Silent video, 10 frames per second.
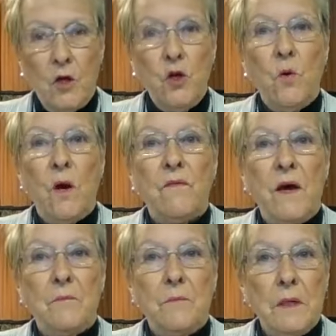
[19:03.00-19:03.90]
You have
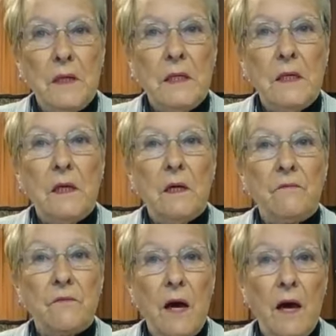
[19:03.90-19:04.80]
had plenty of
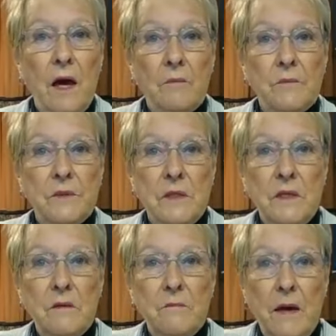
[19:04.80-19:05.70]
time to
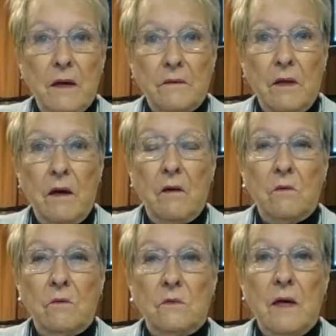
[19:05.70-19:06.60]
get back
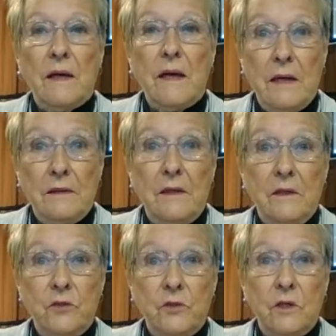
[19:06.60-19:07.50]
there like I
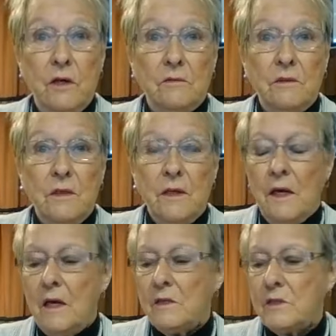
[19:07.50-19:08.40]
did, you
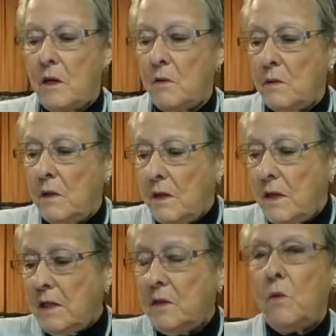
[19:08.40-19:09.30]
know. So
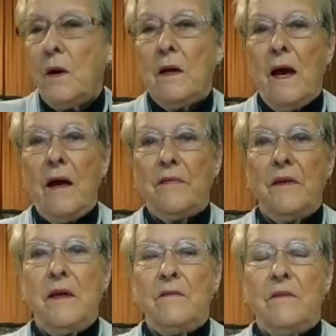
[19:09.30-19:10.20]
anyway, I
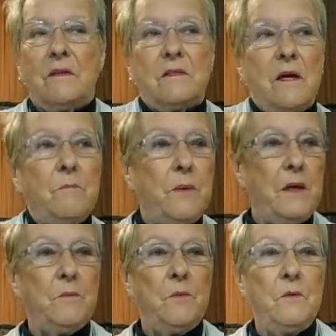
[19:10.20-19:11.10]
think that some
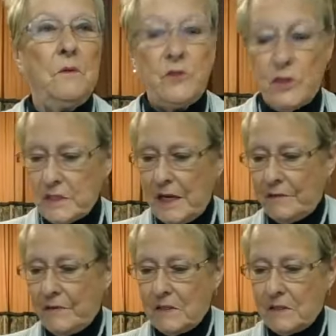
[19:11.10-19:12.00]
people, just
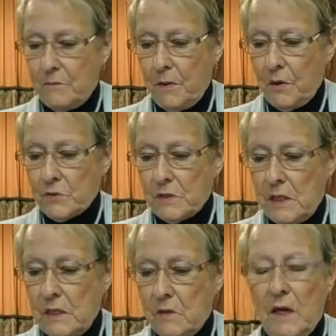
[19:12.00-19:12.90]
like this person
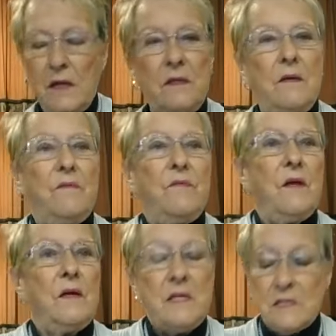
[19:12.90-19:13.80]
here, he didn't
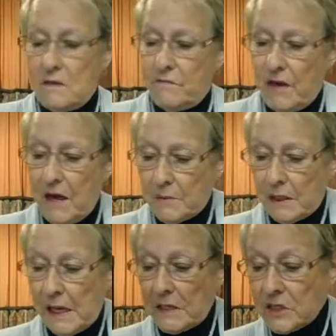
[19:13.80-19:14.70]
think, he said
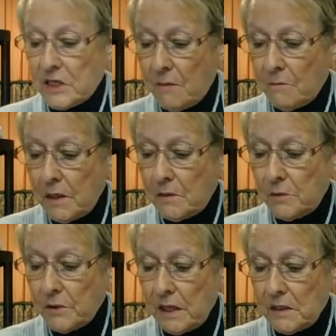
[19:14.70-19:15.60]
flabbergasted. I
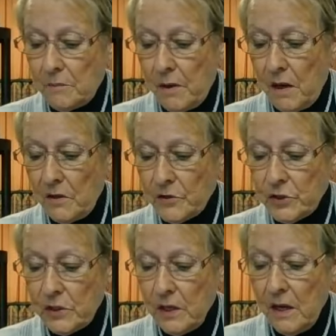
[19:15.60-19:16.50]
mumbled an
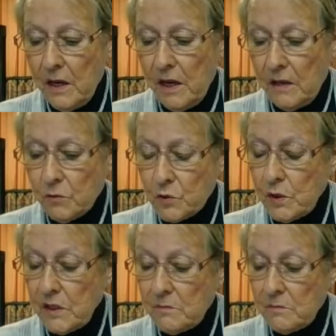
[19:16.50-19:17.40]
apology and
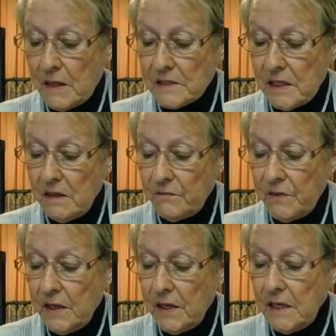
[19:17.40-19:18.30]
retreated myself.
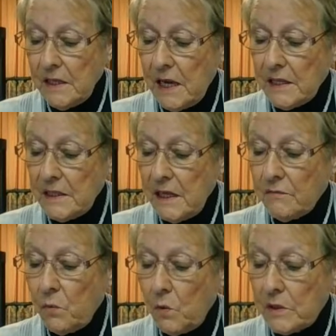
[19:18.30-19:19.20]
It had
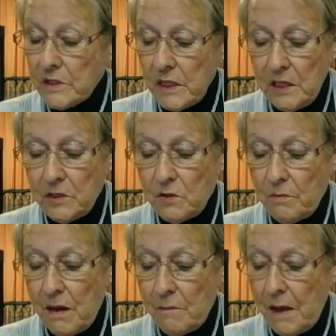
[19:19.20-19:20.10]
never once
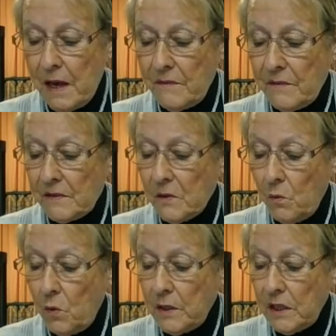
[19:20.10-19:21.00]
entered my mind that the
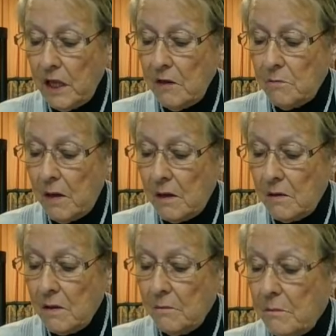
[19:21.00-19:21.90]
warning
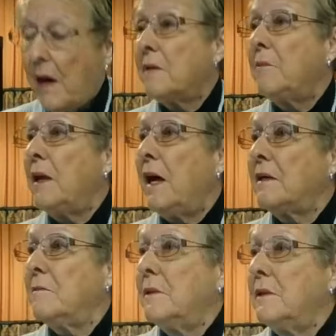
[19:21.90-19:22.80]
email might apply
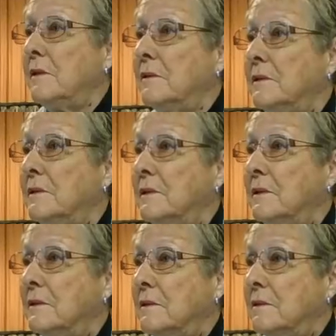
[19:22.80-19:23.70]
to me.
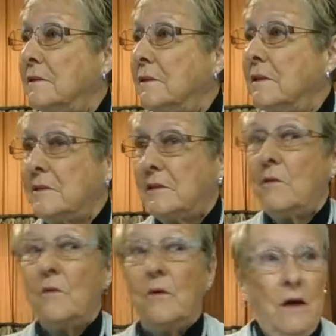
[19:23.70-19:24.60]

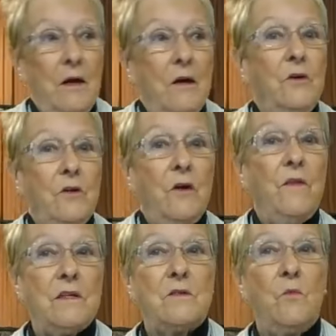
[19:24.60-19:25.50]
So, you know,
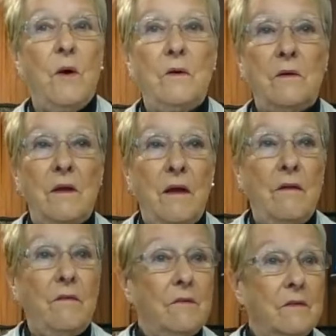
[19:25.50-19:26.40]
that's the way,
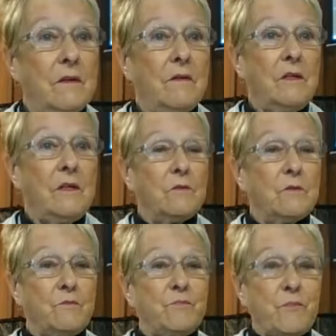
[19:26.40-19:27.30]
and, you
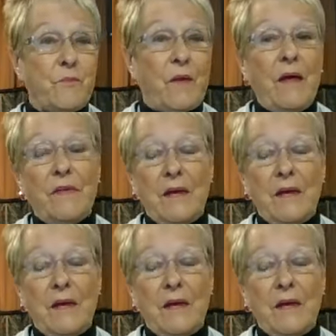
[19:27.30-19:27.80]
know, I